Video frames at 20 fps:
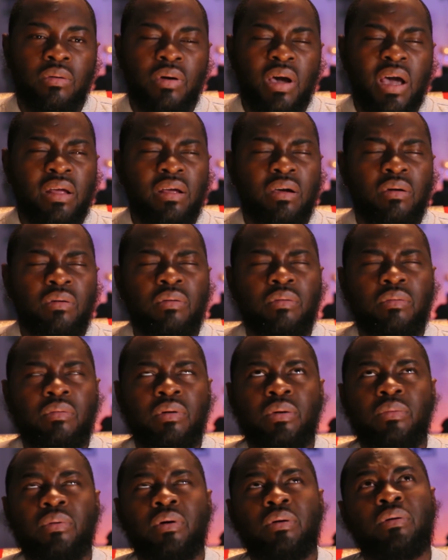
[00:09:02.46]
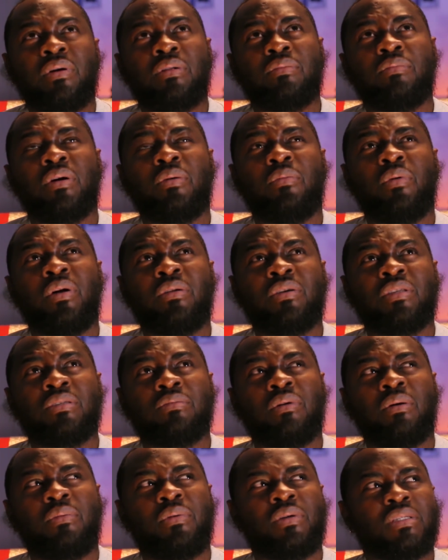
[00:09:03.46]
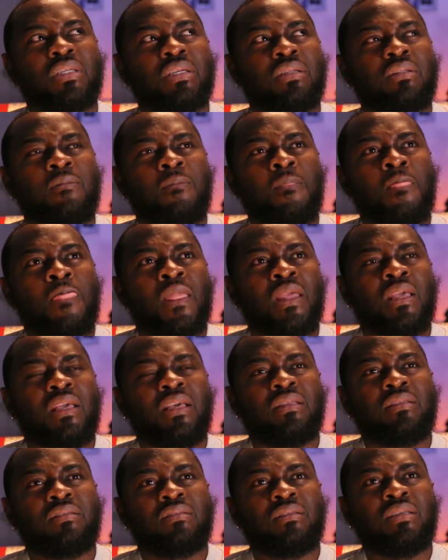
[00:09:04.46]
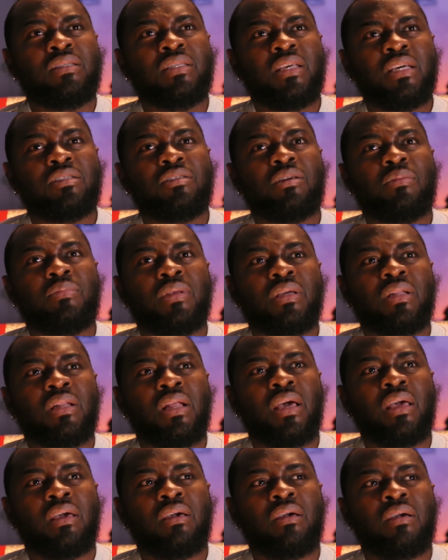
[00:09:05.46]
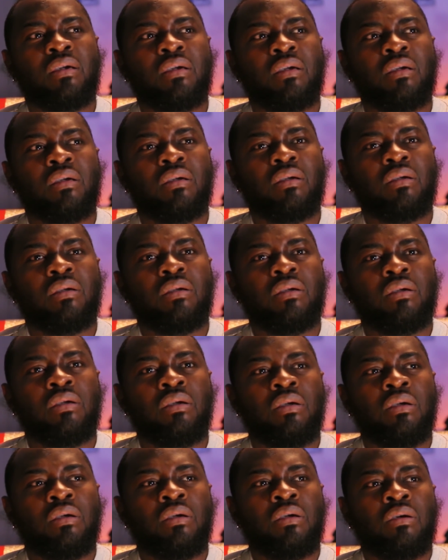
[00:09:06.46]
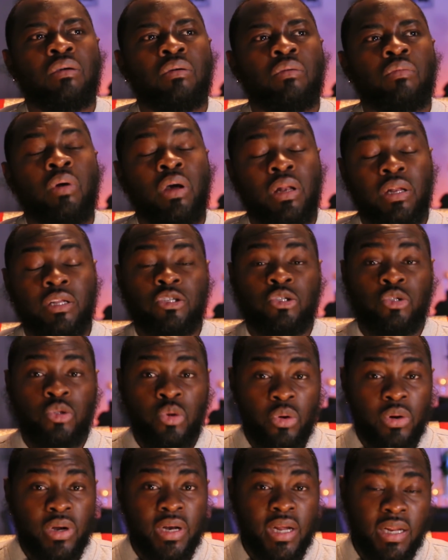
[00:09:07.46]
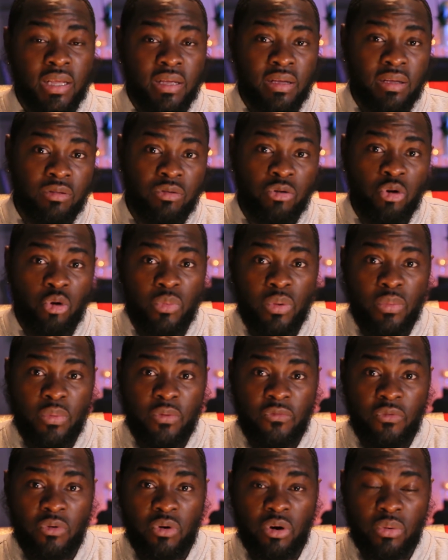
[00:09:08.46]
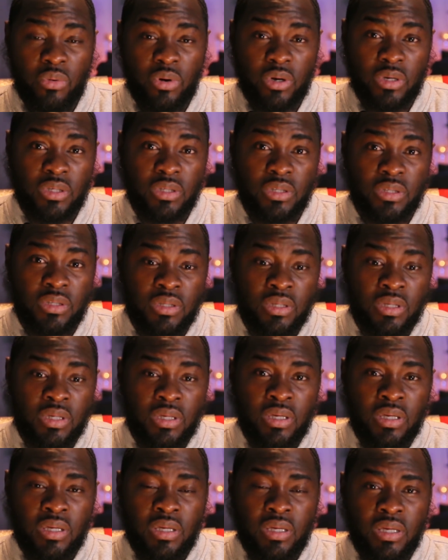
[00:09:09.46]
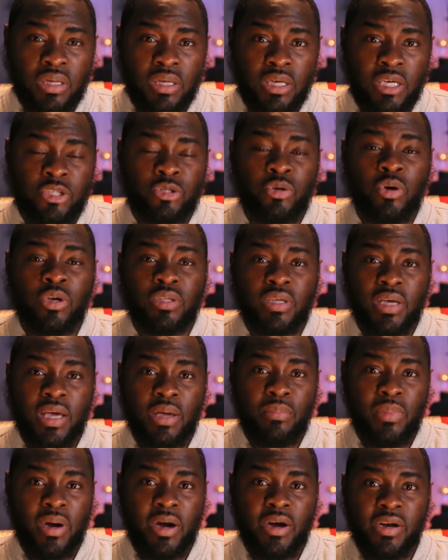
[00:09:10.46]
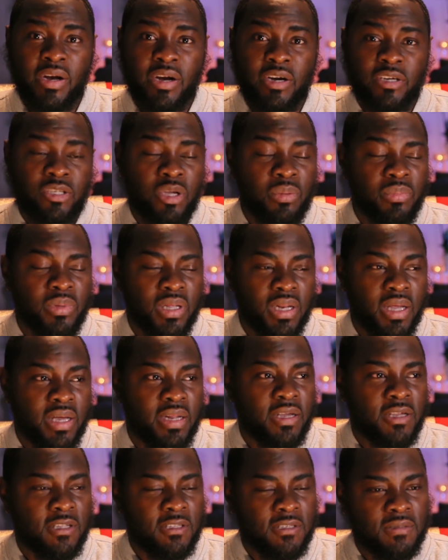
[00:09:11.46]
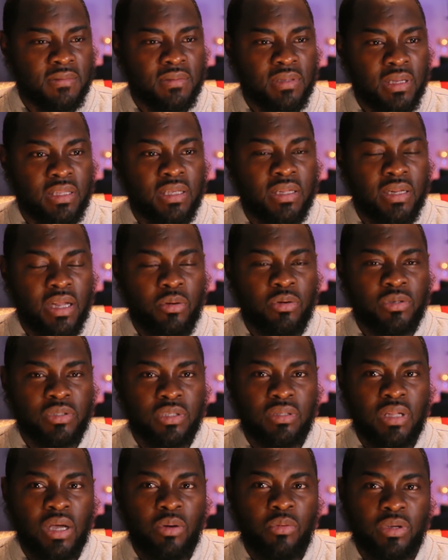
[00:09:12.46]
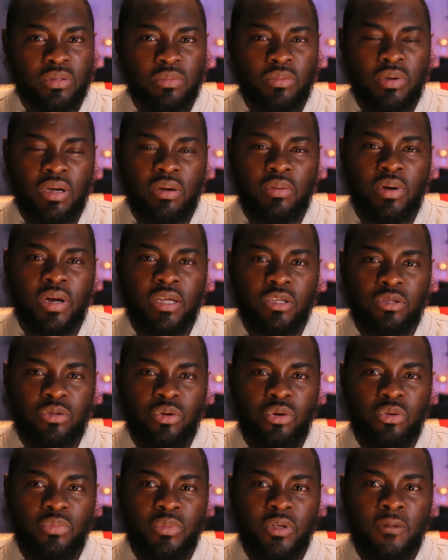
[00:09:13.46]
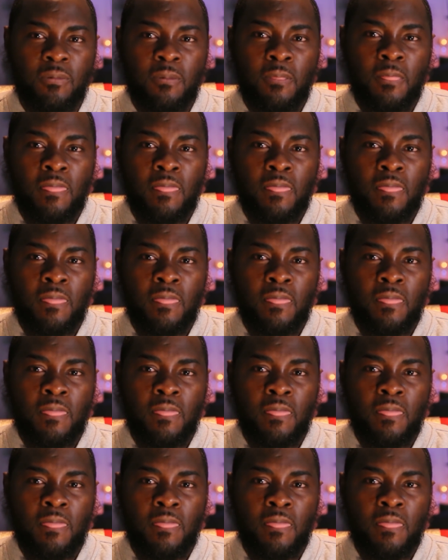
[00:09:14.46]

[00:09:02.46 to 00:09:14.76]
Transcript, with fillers: I, what, what, what, what, was, what was it? He, he said something like, well, the story that he told me before was he's going to get married or something like that. I think that was that was what, what he told me,